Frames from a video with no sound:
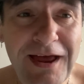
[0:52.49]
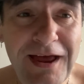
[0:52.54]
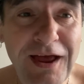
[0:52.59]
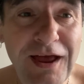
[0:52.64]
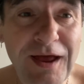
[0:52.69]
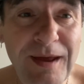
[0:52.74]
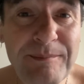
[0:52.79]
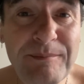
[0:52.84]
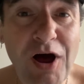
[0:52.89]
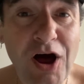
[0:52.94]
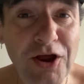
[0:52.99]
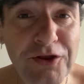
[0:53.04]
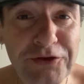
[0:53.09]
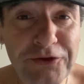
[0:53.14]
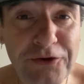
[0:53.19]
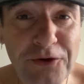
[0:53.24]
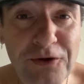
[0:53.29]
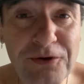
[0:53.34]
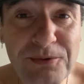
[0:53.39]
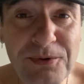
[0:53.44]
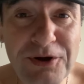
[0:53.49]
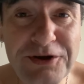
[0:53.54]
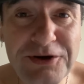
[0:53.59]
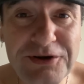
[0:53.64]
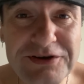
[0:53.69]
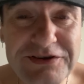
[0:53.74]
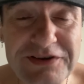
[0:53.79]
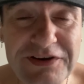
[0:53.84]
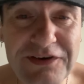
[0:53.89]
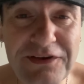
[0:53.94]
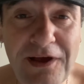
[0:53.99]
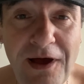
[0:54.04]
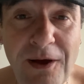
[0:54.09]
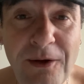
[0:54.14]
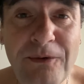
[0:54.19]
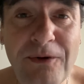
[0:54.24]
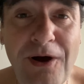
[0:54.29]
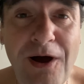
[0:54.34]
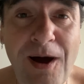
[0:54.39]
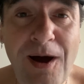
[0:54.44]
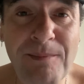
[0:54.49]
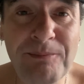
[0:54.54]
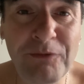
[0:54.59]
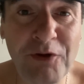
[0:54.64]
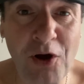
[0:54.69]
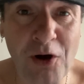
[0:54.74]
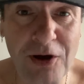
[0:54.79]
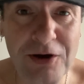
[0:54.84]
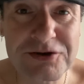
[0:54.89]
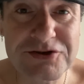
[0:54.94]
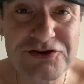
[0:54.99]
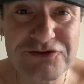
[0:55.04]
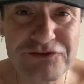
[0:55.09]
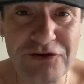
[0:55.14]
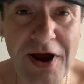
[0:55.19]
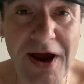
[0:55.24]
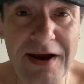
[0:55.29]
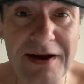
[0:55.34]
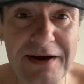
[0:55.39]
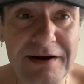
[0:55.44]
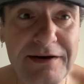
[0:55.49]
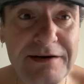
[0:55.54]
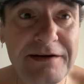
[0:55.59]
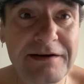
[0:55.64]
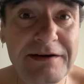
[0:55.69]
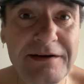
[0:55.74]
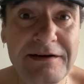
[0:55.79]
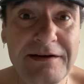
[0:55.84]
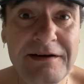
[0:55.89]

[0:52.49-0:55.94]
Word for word: Um, I do want you to know I'm not Australian.